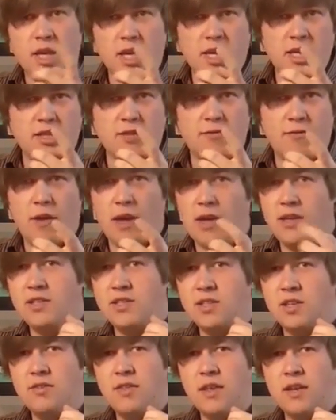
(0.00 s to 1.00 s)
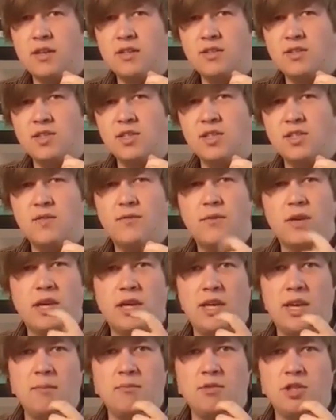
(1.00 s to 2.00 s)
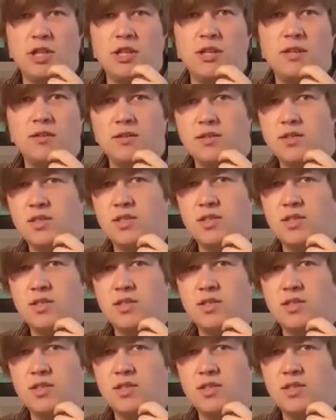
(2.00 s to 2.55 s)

Each phase can then consist of EMG,